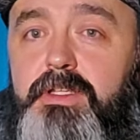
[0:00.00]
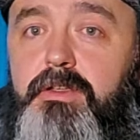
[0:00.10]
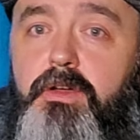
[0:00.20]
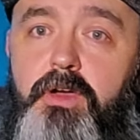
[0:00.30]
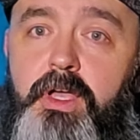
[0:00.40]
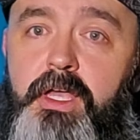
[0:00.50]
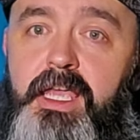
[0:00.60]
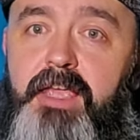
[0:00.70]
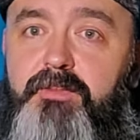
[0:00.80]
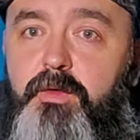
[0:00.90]
So
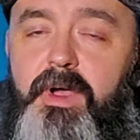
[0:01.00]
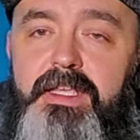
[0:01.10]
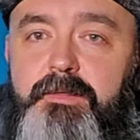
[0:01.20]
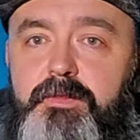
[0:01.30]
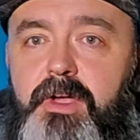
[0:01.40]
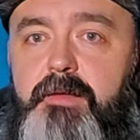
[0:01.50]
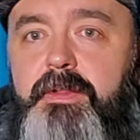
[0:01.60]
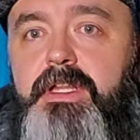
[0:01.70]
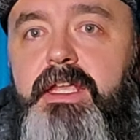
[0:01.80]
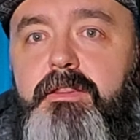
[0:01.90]
if you are
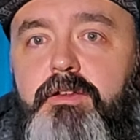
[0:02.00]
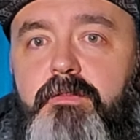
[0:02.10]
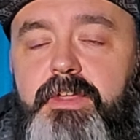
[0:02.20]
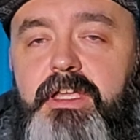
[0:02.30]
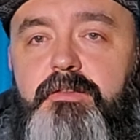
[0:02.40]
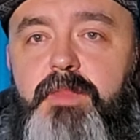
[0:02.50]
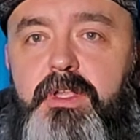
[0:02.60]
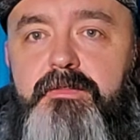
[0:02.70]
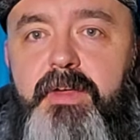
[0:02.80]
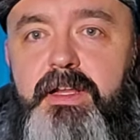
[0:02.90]
subscribing, hit the notification bell
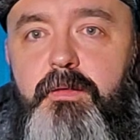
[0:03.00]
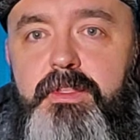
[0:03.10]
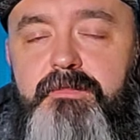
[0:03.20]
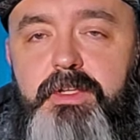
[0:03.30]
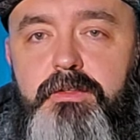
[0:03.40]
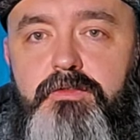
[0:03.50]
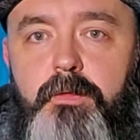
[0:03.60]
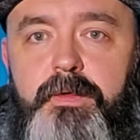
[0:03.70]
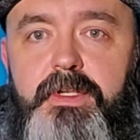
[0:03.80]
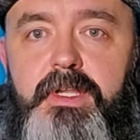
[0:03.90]
to find out when the videos are
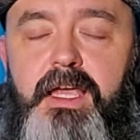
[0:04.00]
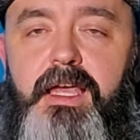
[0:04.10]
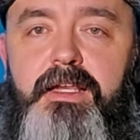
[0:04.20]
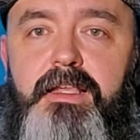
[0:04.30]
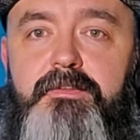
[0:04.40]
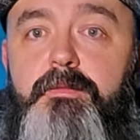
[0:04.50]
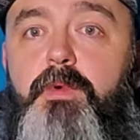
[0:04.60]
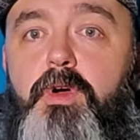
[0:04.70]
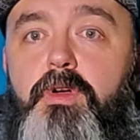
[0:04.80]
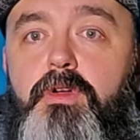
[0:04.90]
dropping, and I'll have some
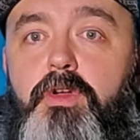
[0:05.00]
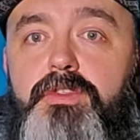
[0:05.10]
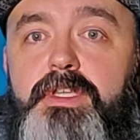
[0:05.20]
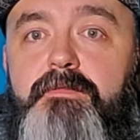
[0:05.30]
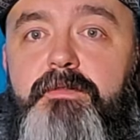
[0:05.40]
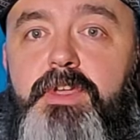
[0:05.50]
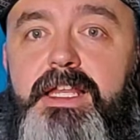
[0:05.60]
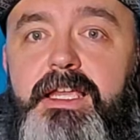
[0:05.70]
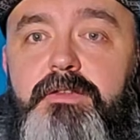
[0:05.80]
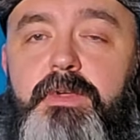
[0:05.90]
more content for you
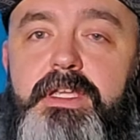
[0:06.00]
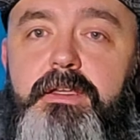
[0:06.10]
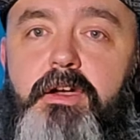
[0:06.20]
next week.